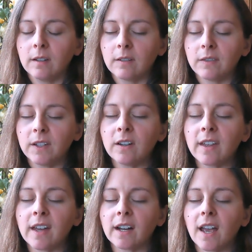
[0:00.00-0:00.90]
Feel
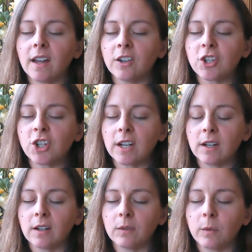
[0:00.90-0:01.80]
that
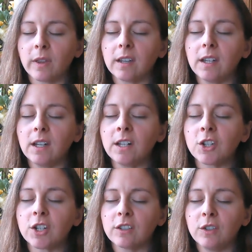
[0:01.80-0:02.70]
energy with
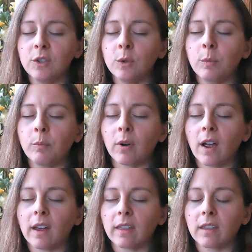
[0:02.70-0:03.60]
each new
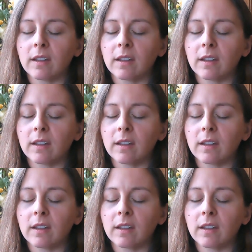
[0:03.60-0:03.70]
breath